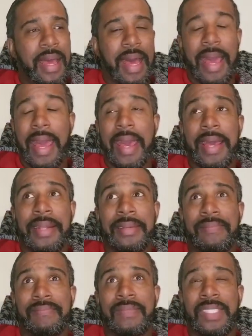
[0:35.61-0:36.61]
I had
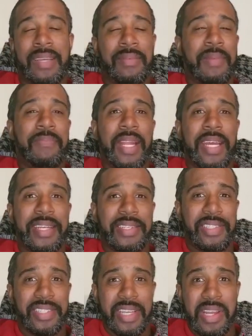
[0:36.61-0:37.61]
some
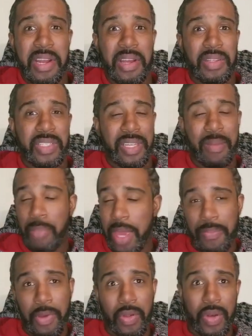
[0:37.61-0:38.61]
complaints. You know, some
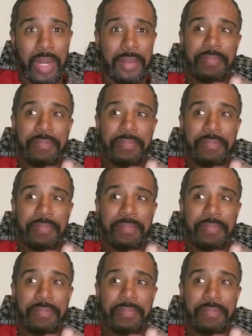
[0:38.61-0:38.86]
people,